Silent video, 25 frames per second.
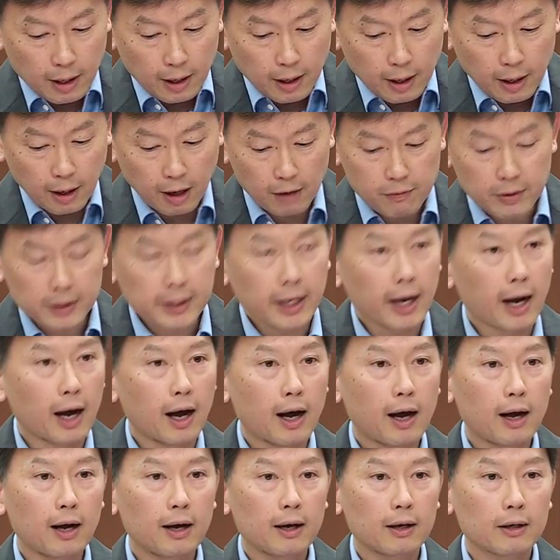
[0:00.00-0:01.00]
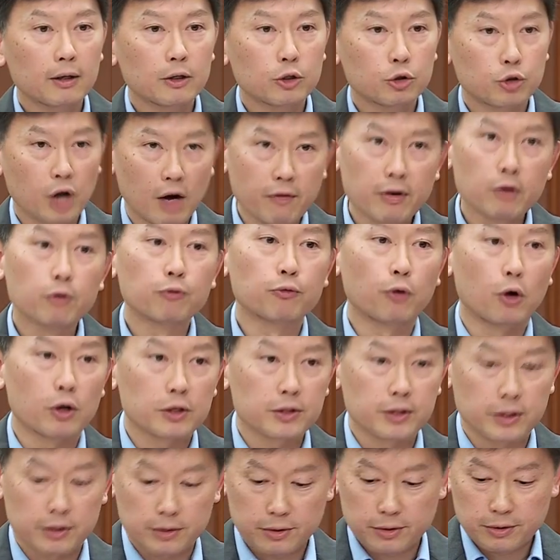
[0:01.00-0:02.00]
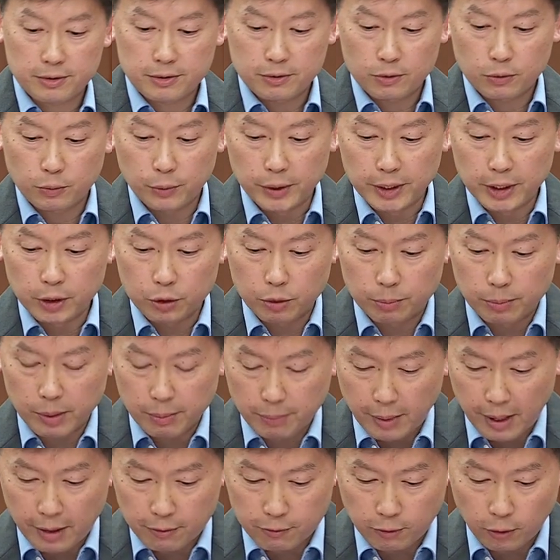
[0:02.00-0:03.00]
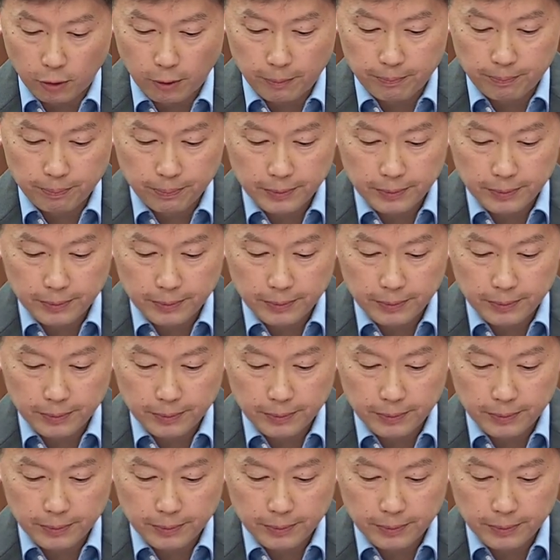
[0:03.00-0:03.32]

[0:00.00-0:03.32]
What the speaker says: However, there are driving forces we need to prepare for.